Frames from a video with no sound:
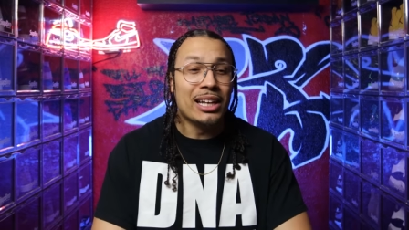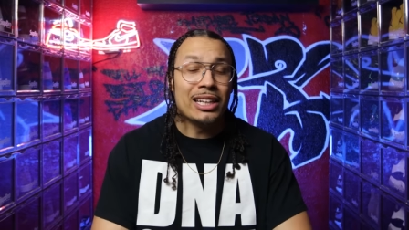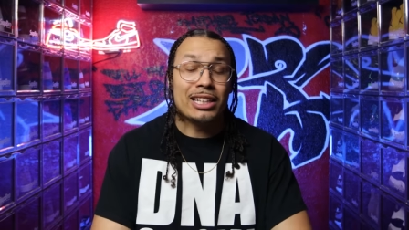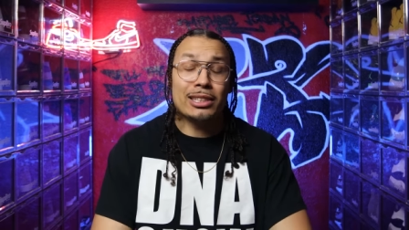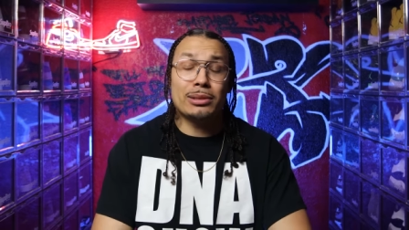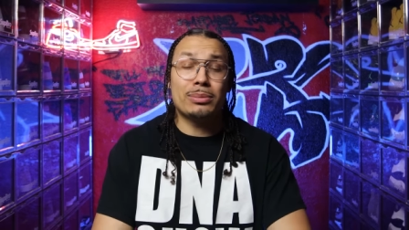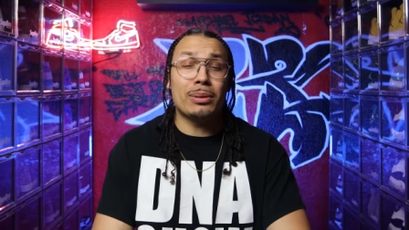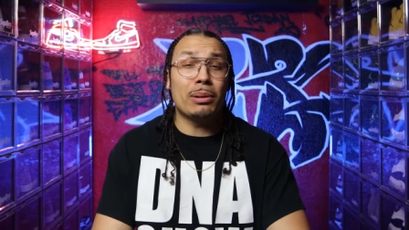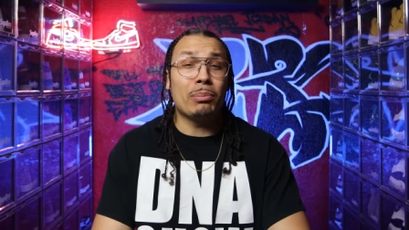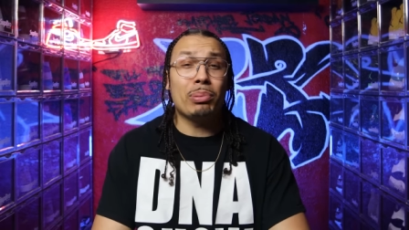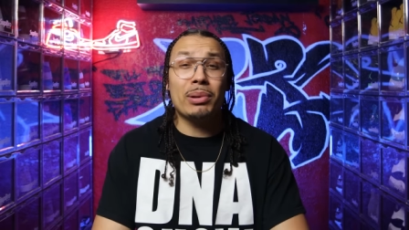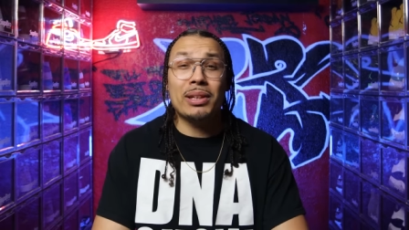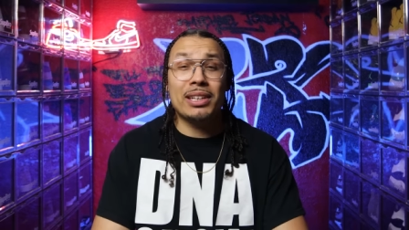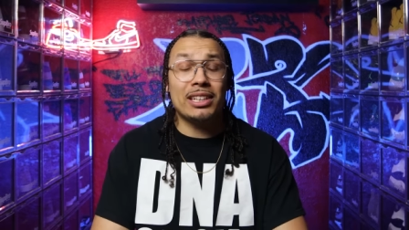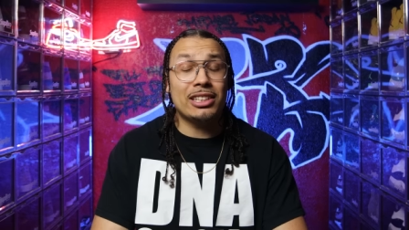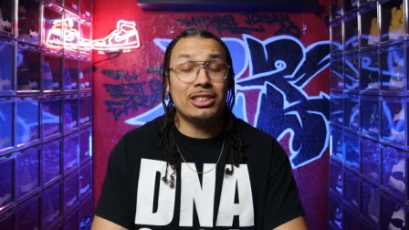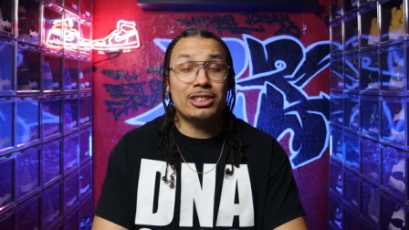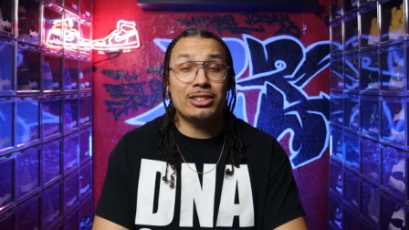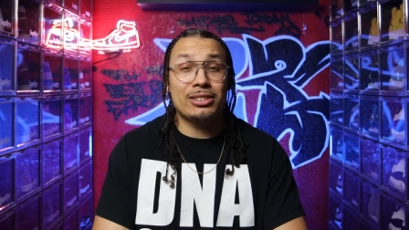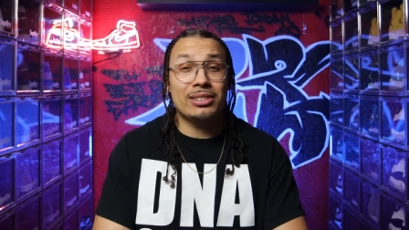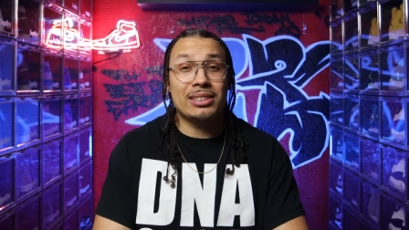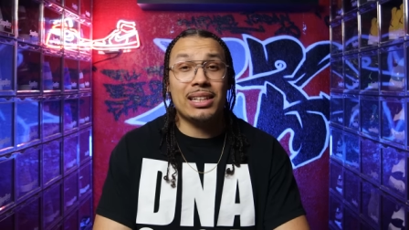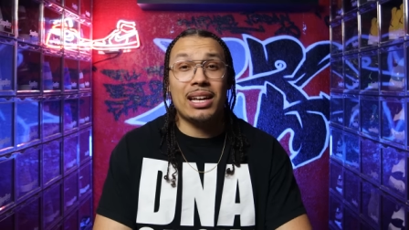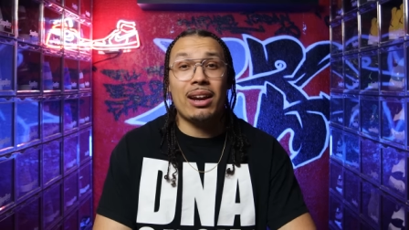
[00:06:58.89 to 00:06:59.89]
There's been plenty of
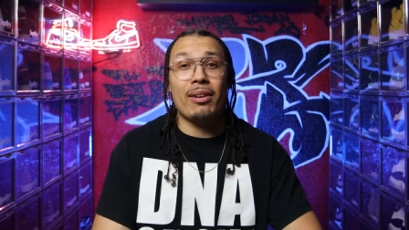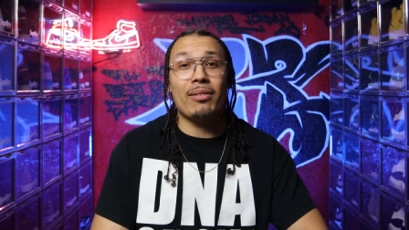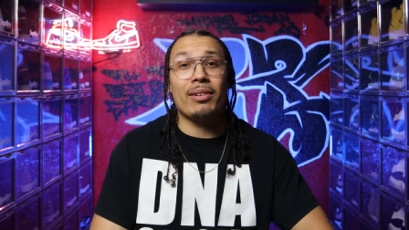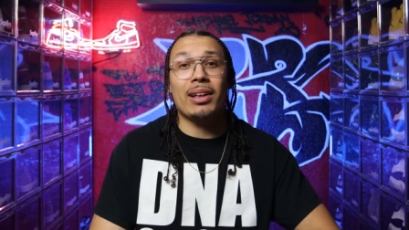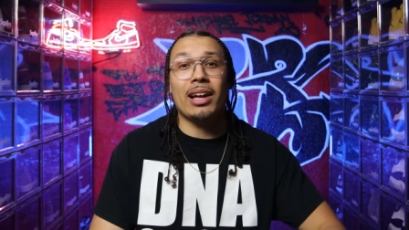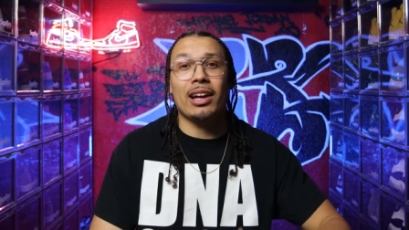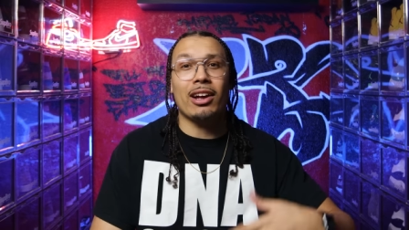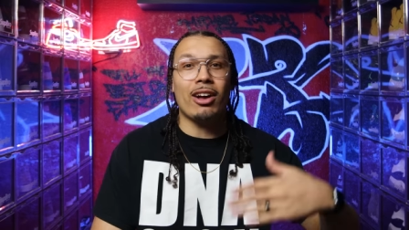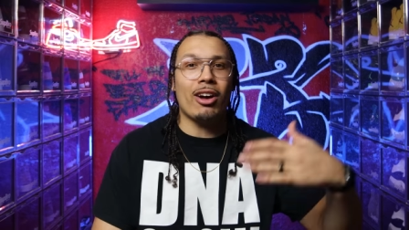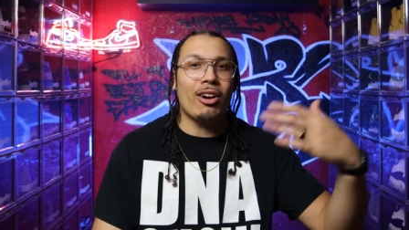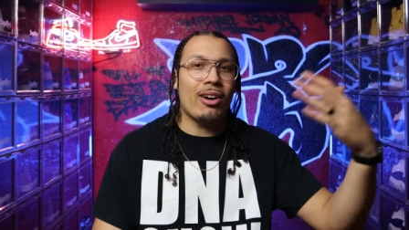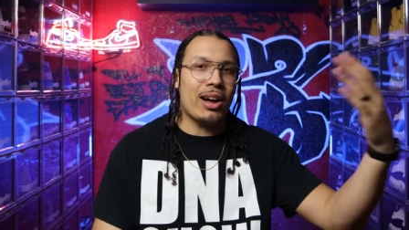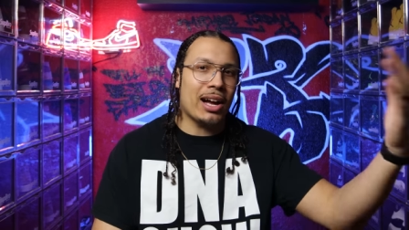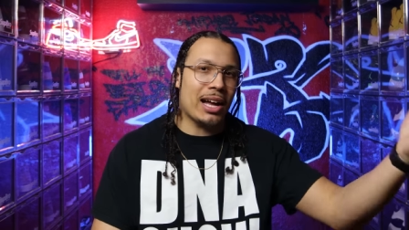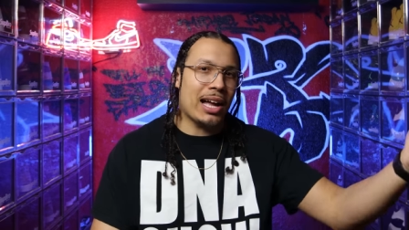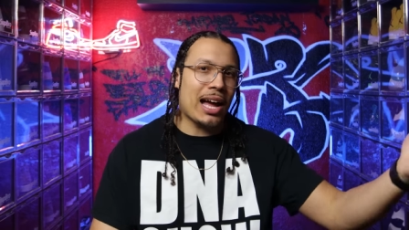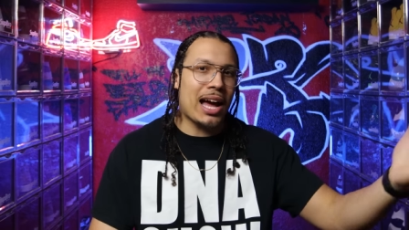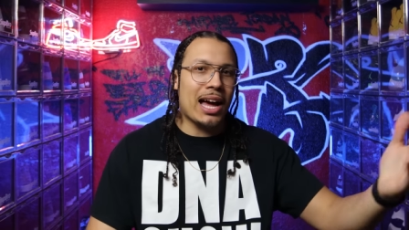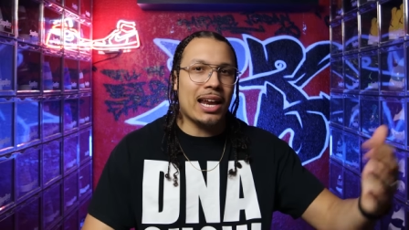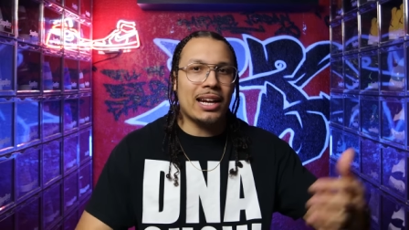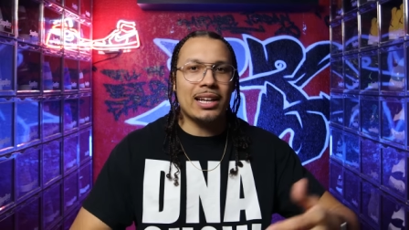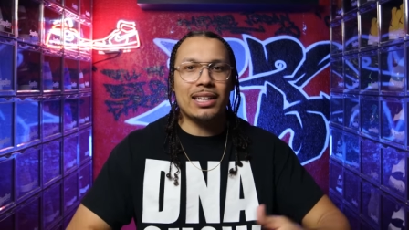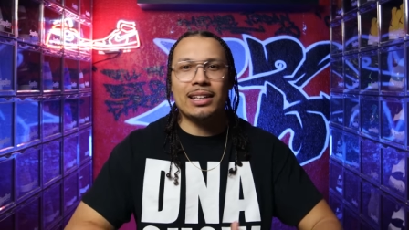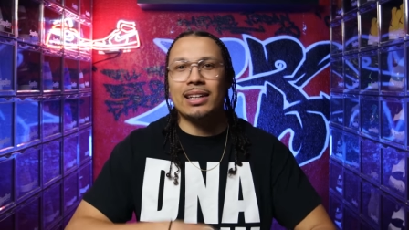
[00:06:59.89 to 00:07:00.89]
shoes that I've like, oh, I
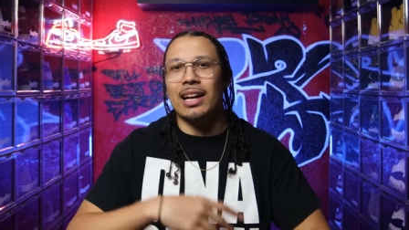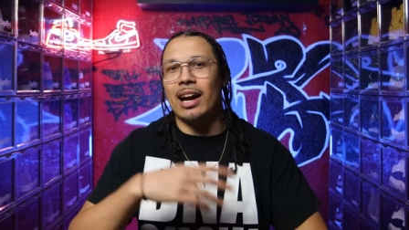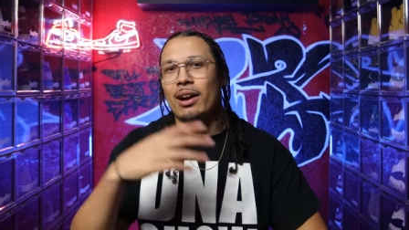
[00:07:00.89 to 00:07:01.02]
got it,